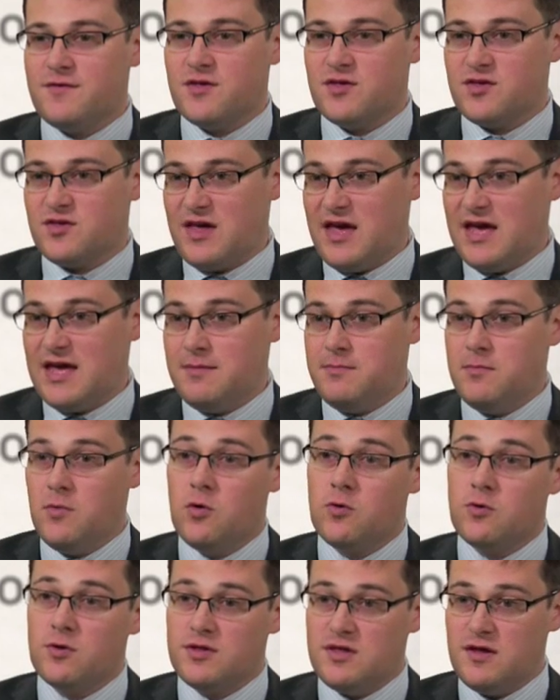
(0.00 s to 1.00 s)
the same
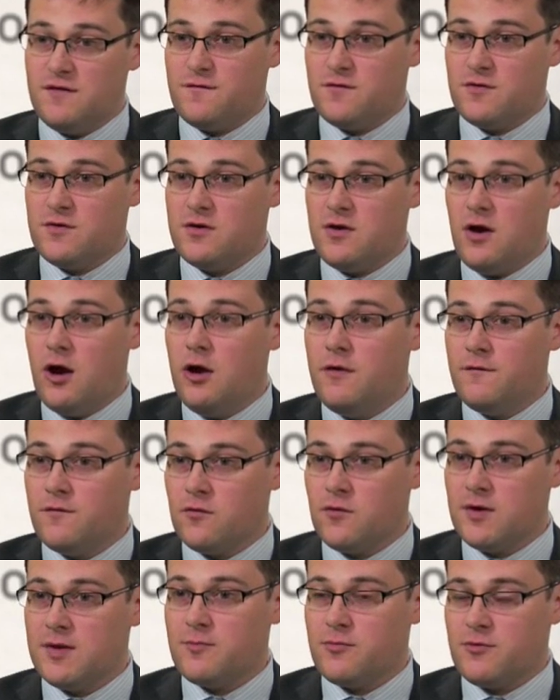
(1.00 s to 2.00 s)
or a different
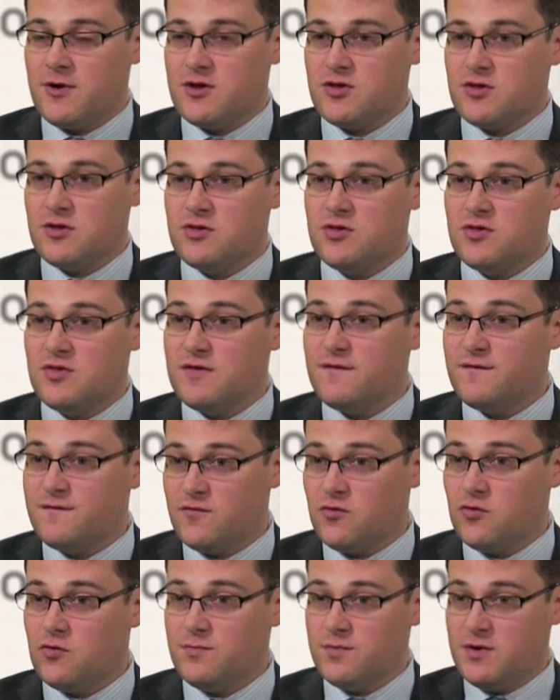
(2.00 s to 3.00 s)
overall impression to the
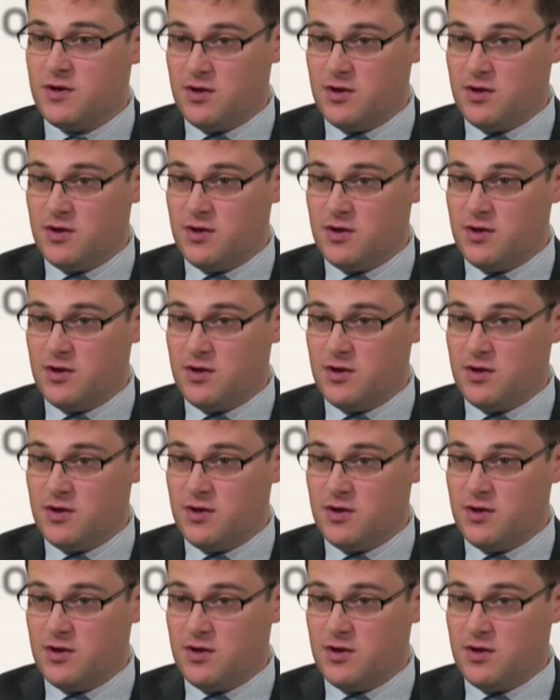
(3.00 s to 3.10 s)
informed